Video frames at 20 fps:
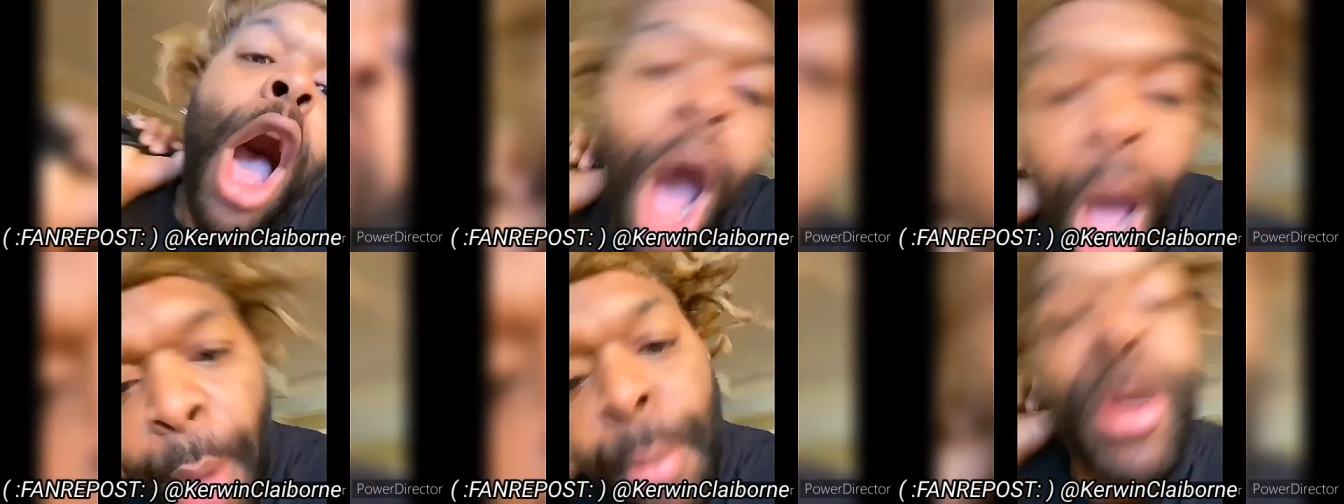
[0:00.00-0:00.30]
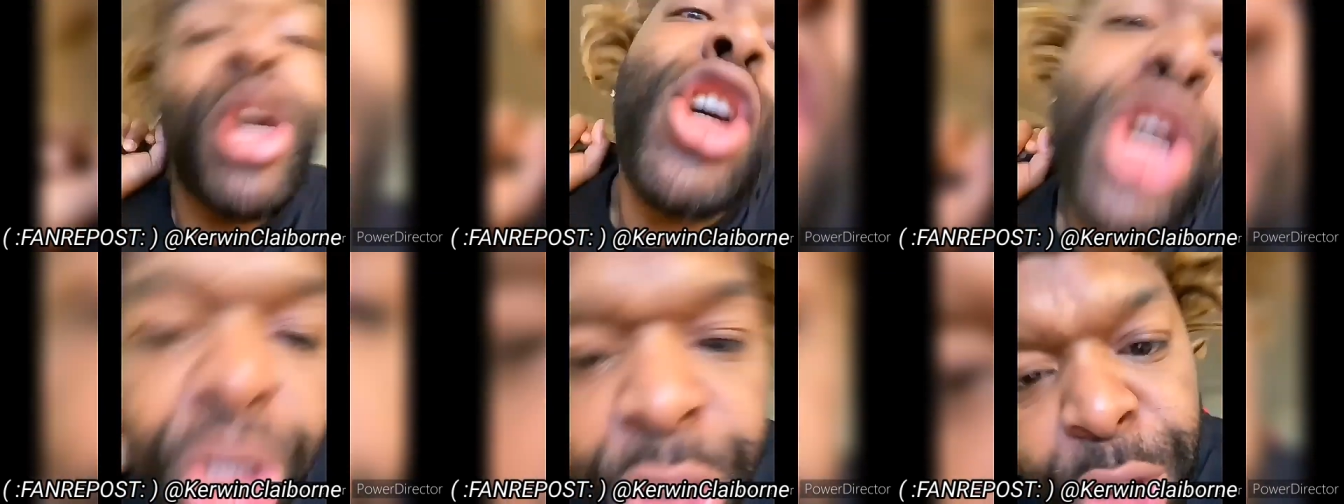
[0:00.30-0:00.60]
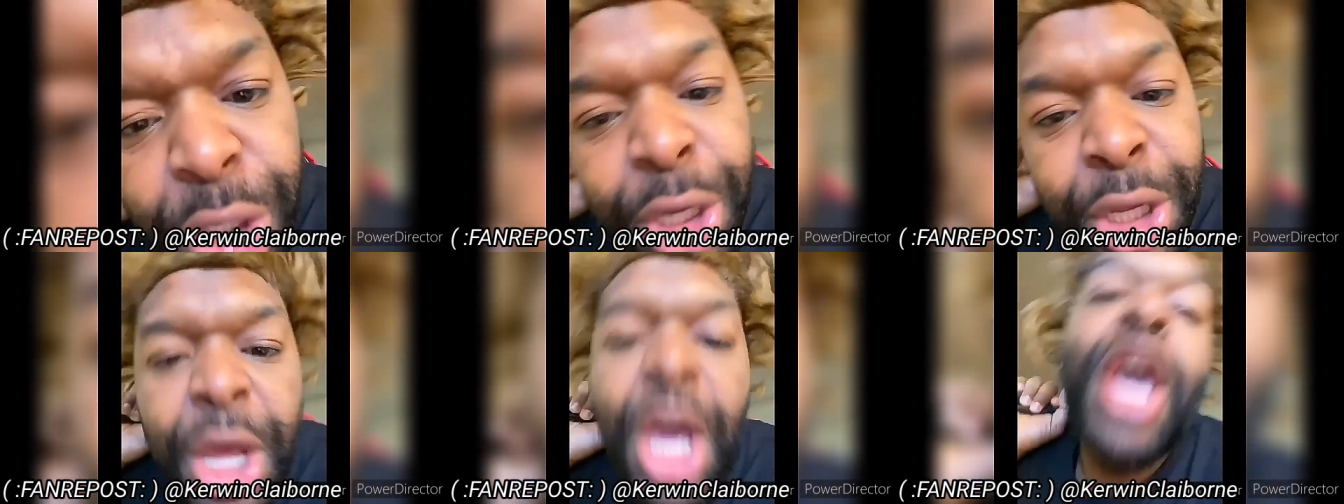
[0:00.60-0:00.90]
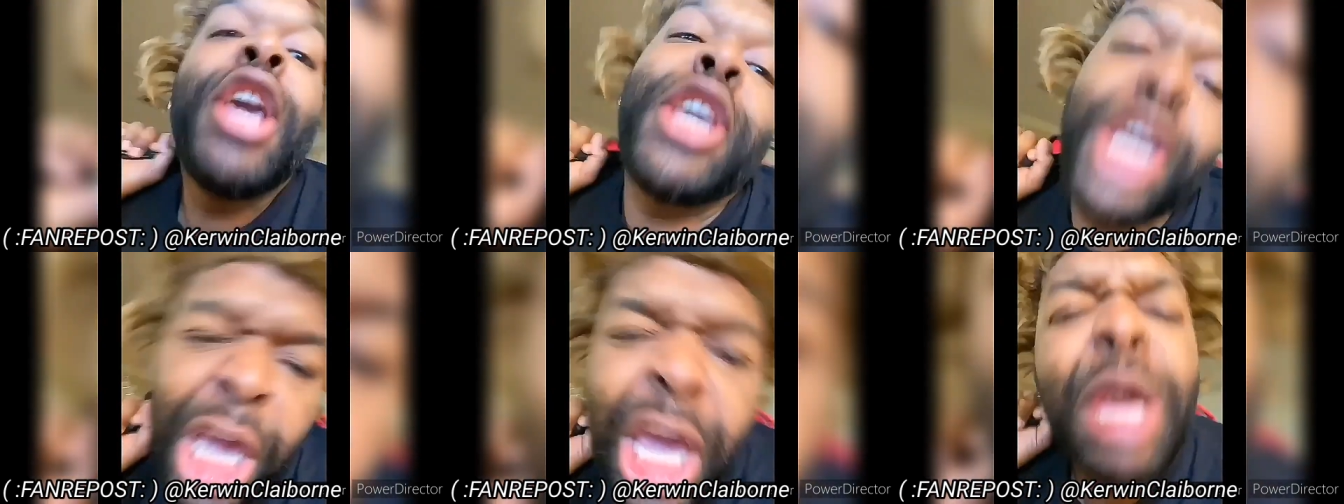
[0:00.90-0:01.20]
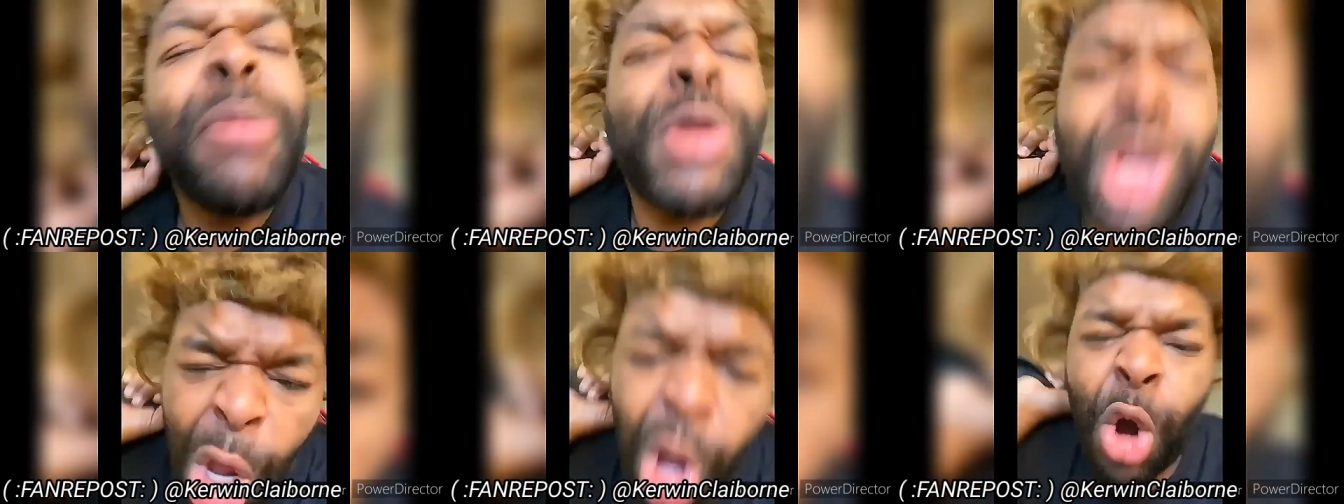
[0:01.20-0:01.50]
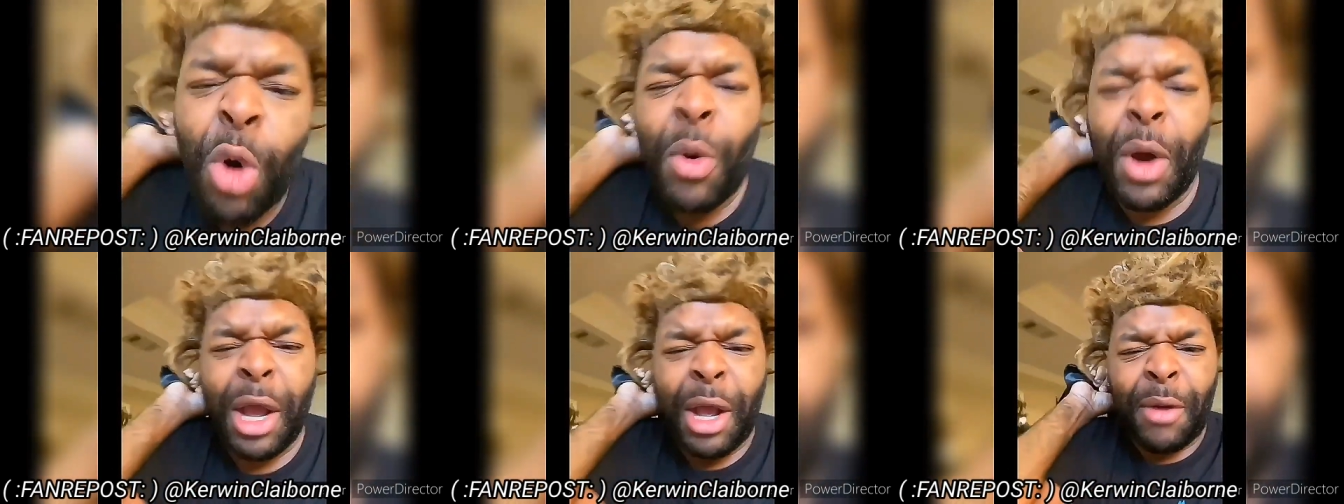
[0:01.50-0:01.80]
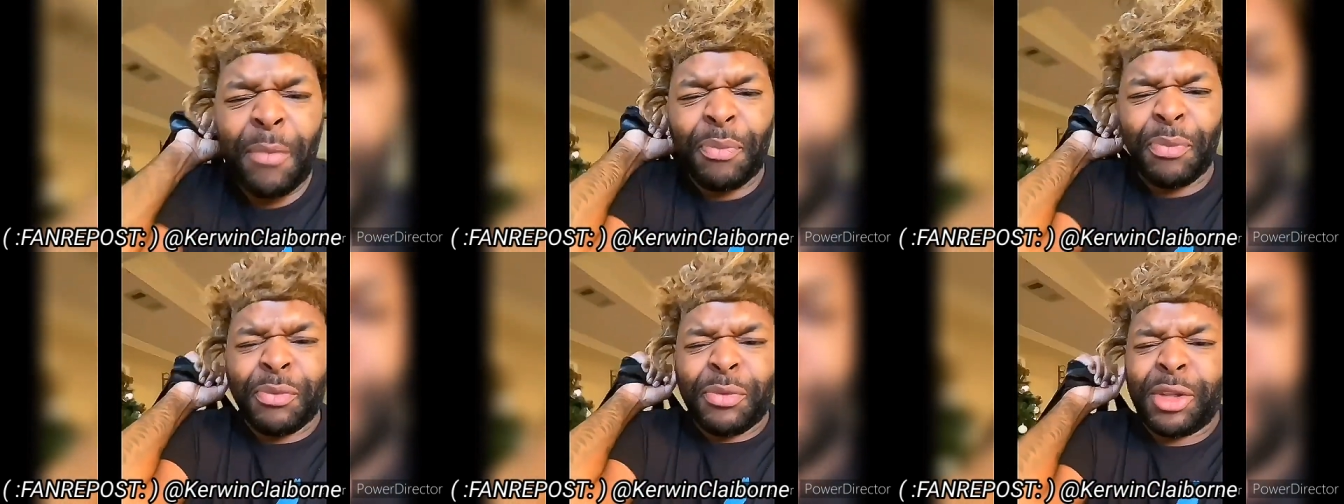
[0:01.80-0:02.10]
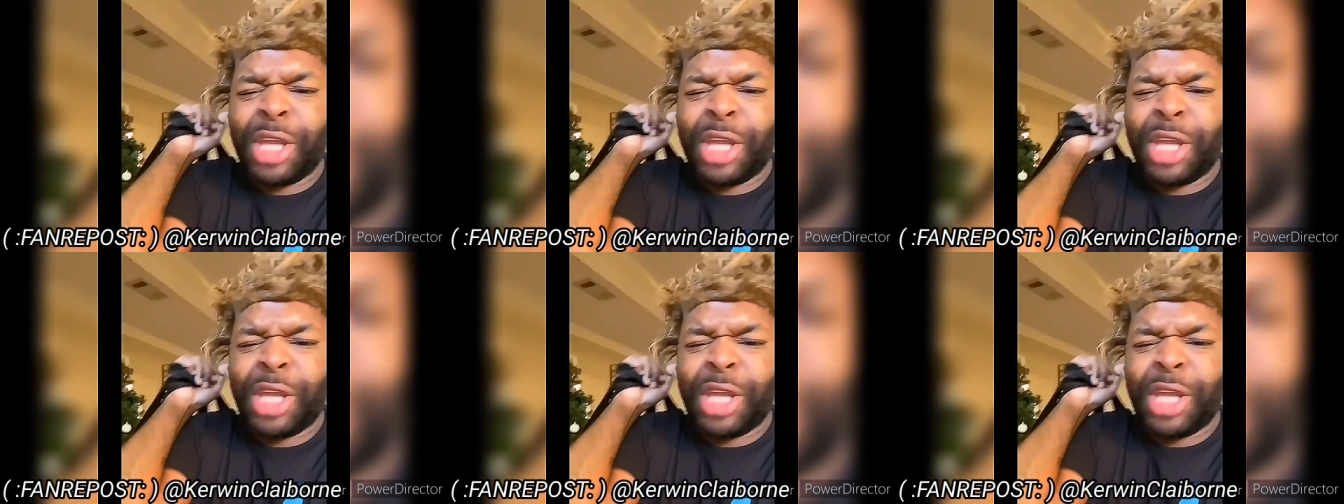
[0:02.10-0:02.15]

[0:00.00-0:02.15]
I'm good. Keep going.